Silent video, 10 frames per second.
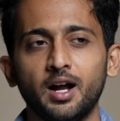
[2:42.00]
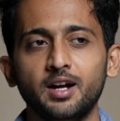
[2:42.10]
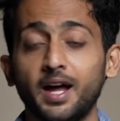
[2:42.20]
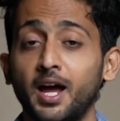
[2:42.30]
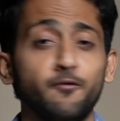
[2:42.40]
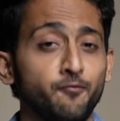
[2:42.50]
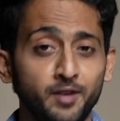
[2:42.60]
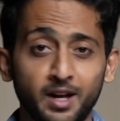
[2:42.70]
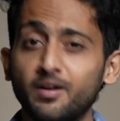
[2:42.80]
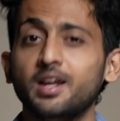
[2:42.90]
And I have
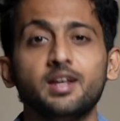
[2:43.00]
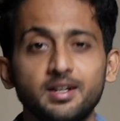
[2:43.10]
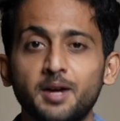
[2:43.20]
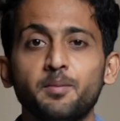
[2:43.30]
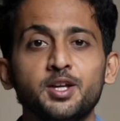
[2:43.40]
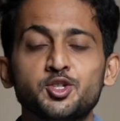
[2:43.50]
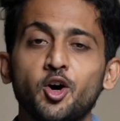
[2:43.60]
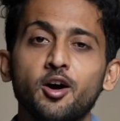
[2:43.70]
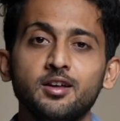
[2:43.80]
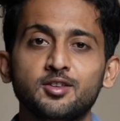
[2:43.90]
never regretted my
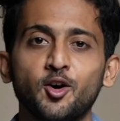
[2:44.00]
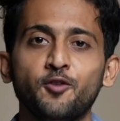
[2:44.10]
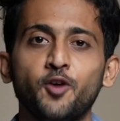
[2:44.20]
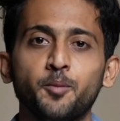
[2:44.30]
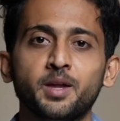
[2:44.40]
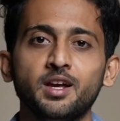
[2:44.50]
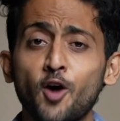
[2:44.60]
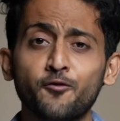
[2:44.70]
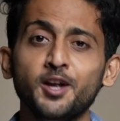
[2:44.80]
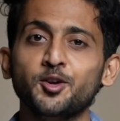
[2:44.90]
choice of opting
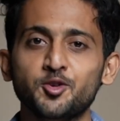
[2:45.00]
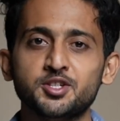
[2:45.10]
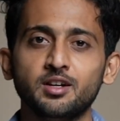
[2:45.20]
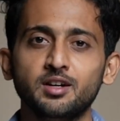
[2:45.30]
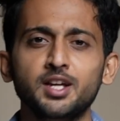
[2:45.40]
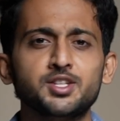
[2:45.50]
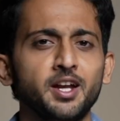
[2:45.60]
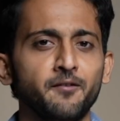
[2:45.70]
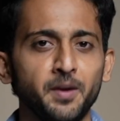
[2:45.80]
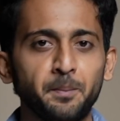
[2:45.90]
offline coaching. Each
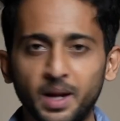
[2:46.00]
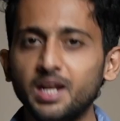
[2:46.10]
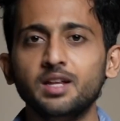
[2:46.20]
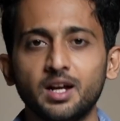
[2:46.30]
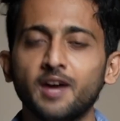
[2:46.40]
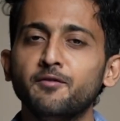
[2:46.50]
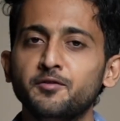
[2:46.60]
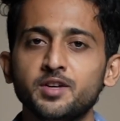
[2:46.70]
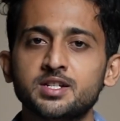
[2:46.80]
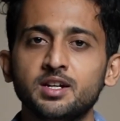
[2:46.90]
and every penny that I have
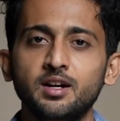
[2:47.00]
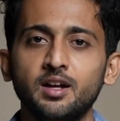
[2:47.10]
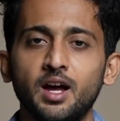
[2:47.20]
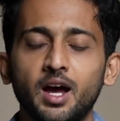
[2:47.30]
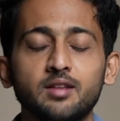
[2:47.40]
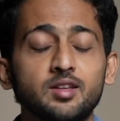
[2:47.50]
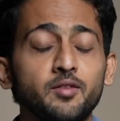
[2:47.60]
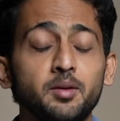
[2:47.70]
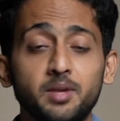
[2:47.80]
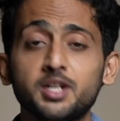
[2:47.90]
invested has
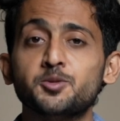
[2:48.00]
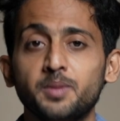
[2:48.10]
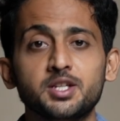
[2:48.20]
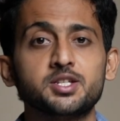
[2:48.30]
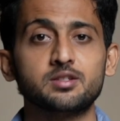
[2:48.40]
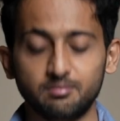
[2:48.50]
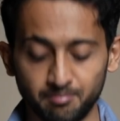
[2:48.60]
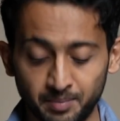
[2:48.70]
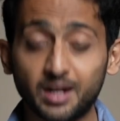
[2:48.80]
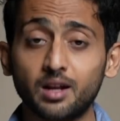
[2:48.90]
given much, much
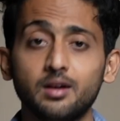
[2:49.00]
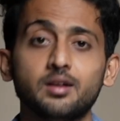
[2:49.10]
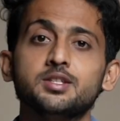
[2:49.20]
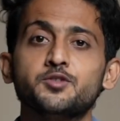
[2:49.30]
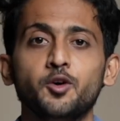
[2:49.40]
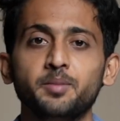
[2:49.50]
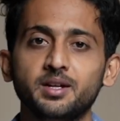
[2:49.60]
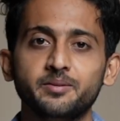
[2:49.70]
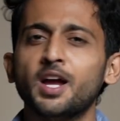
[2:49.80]
better returns for me.